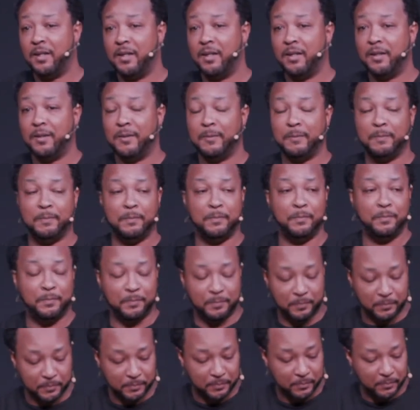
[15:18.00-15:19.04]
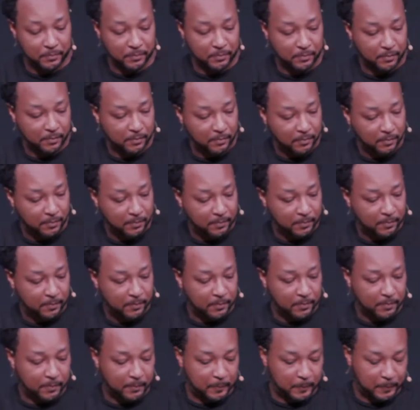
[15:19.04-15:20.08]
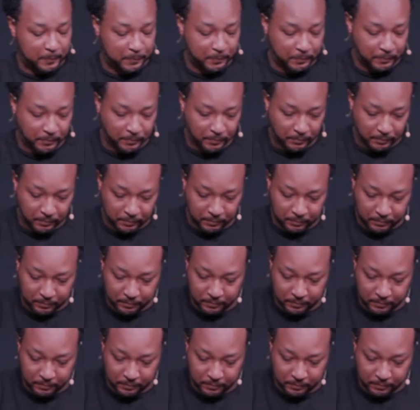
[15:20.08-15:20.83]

Nothing is said.